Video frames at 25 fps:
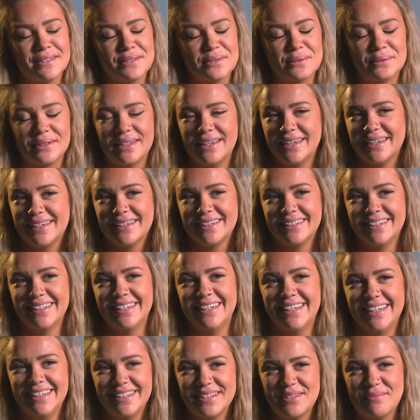So yeah,
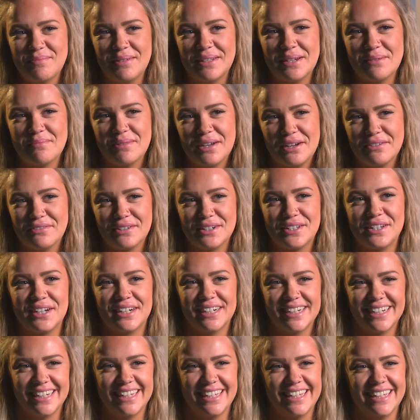it's been a bit of a
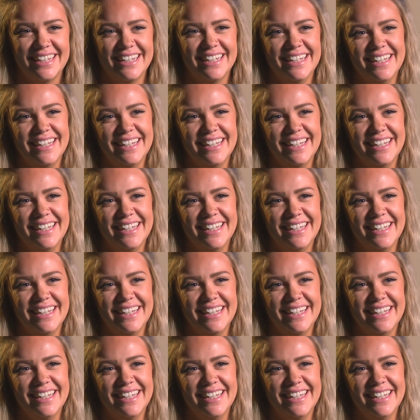journey.